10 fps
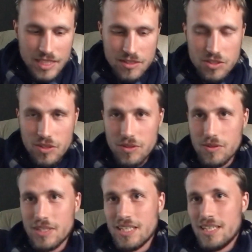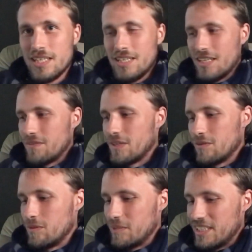So I think it
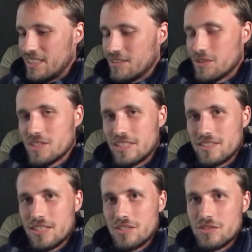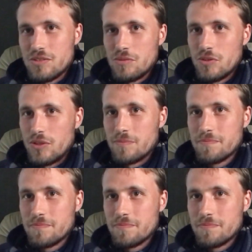will be an interesting session tomorrow.